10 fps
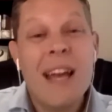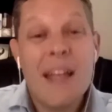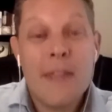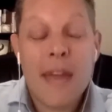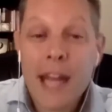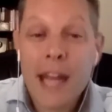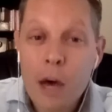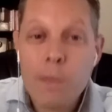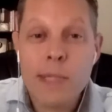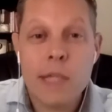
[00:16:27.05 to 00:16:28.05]
that
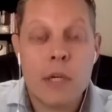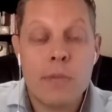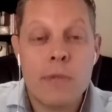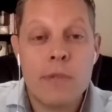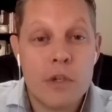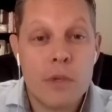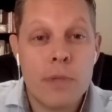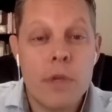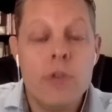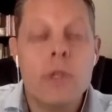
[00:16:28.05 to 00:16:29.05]
helps in terms of
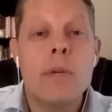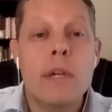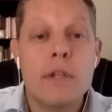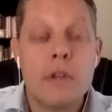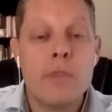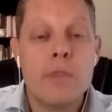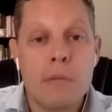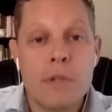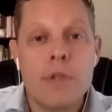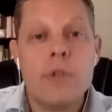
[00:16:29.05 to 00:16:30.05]
distribution because those
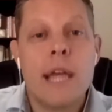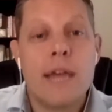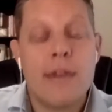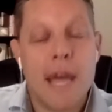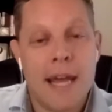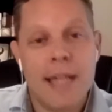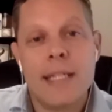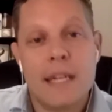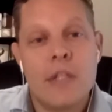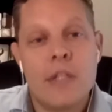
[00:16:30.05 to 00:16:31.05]
publishers have
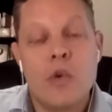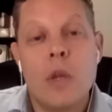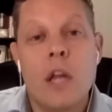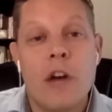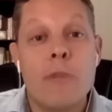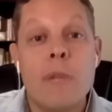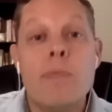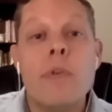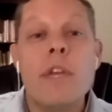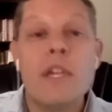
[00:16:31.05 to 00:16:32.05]
access to a lot of
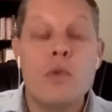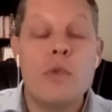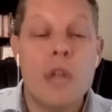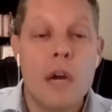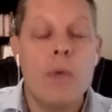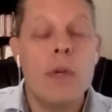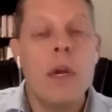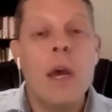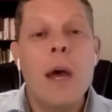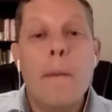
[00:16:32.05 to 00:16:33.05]
people that you don't. Right.